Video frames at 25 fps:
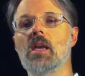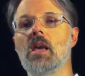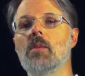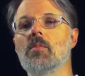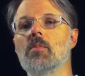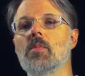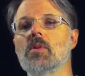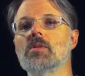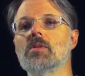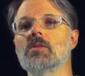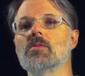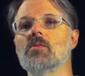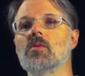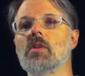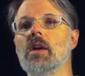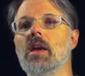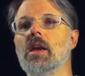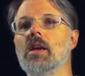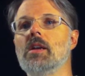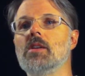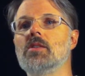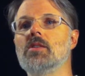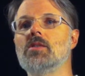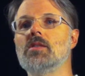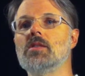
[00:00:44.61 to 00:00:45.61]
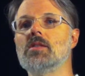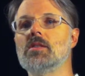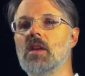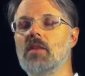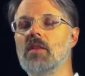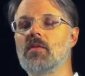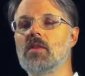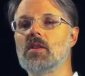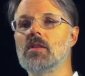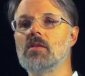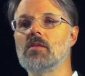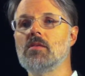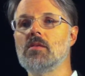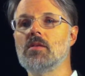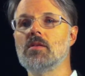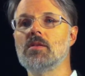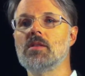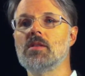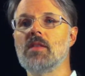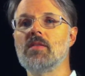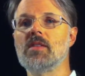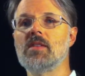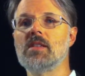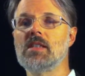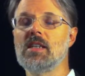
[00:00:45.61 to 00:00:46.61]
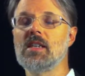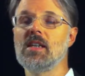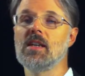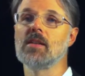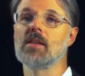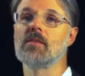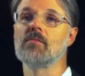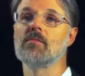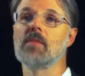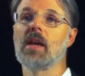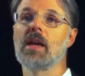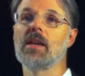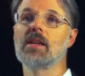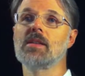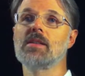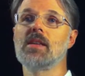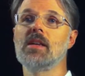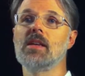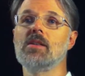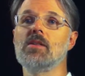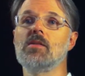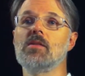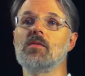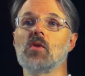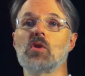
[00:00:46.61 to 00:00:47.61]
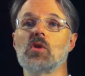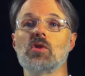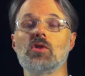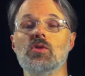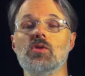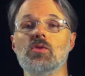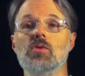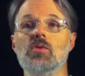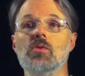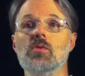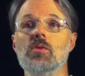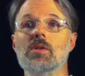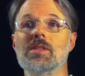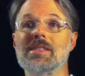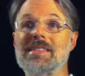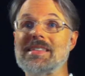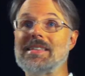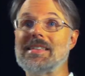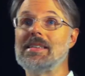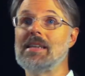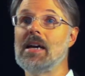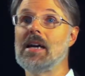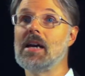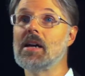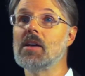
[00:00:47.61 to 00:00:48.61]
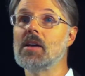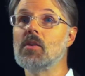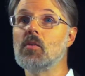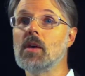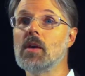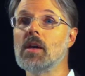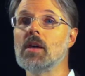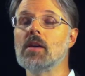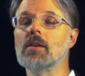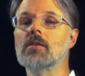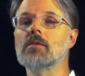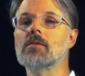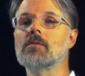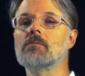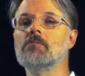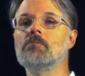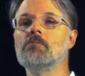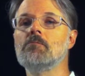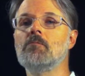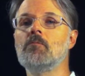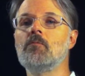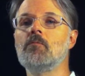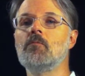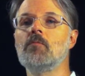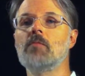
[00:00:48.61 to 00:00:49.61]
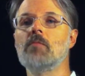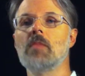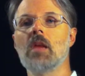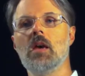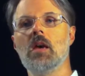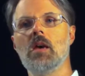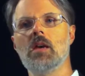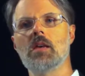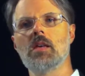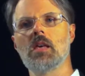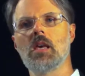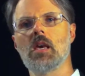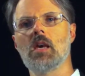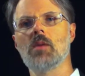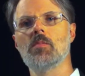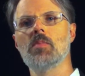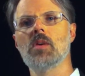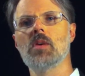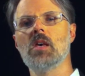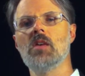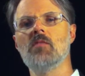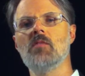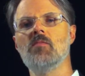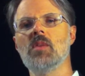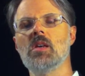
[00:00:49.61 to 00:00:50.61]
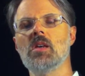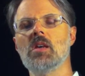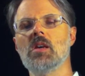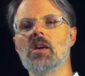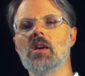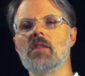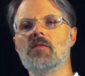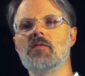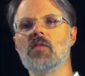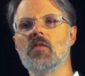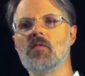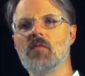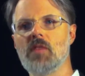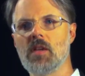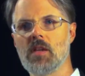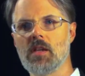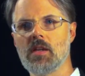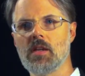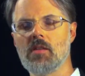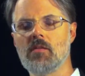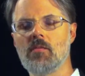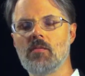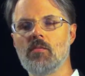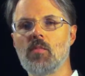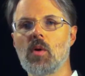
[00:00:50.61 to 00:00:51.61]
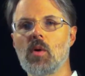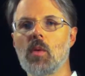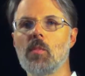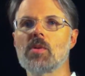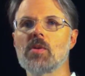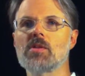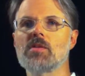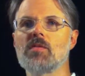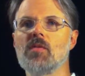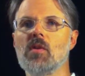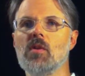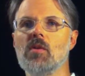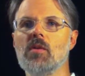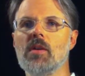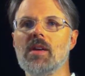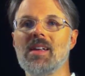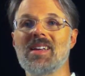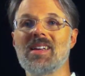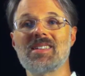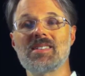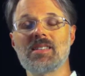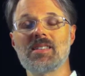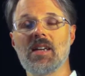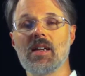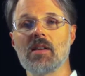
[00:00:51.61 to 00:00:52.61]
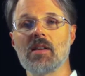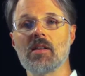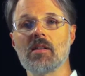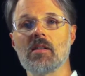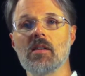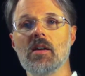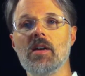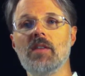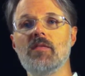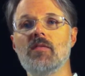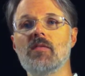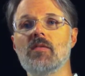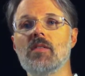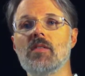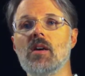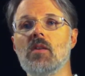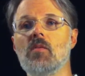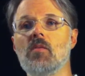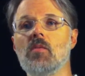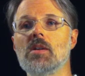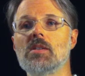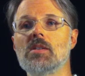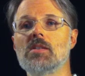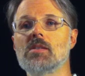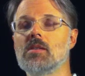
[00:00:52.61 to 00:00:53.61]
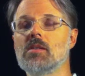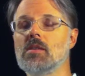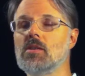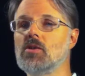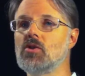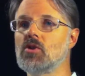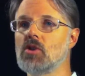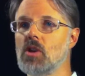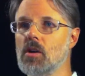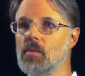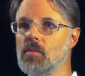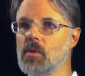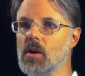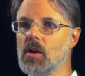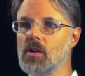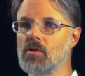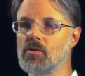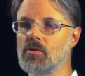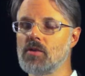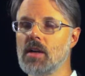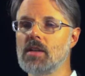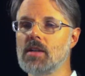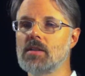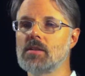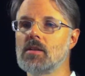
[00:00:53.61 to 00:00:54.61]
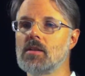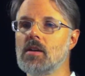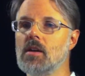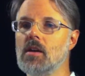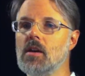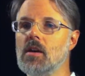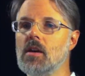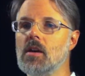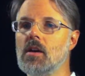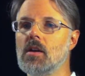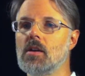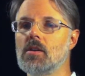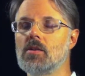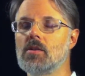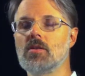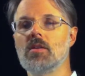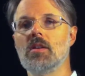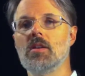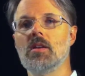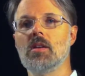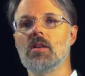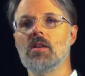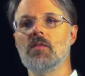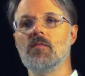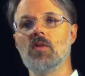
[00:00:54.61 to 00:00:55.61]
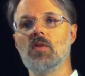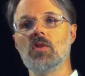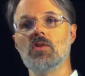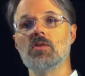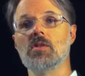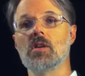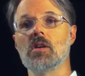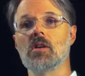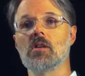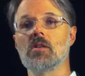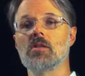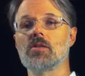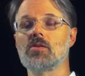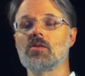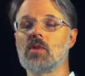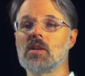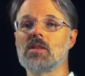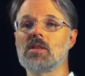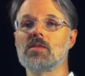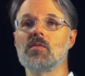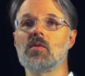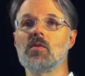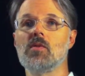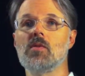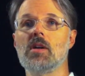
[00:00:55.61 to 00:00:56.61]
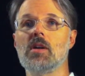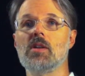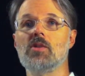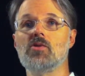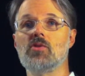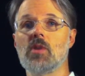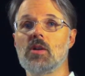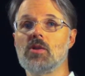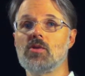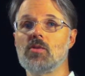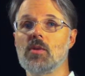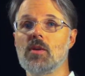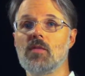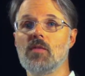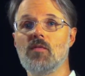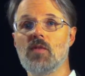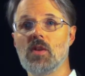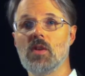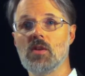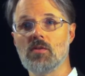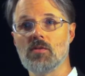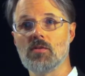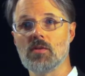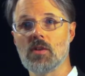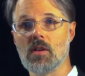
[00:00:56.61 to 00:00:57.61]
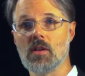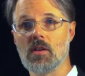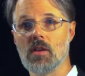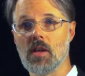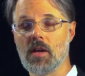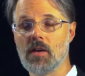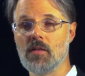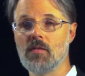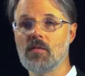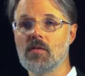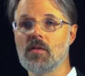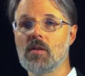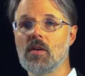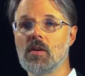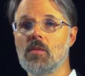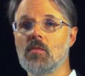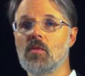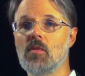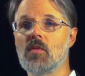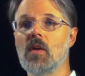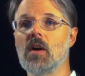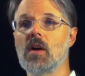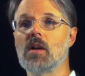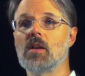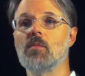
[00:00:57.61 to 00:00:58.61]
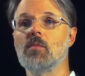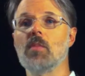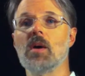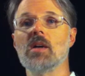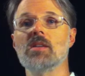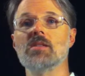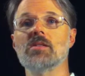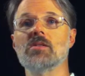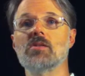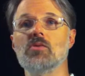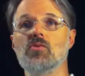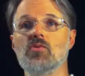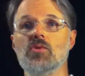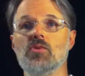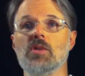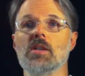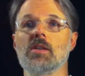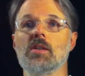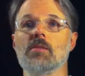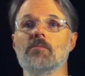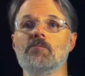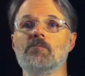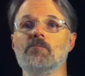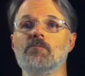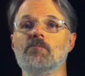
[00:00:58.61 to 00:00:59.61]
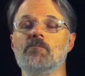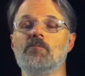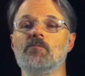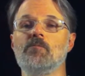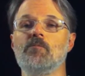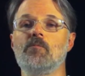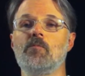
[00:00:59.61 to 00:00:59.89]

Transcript: My campers were aged 7 to 17 and attended for 2 to 9 weeks. Camp gave me a fulfilling, purposeful, and exciting life that was in sharp contrast to the confusing, stressful, and drudgery-filled life provided by schooling.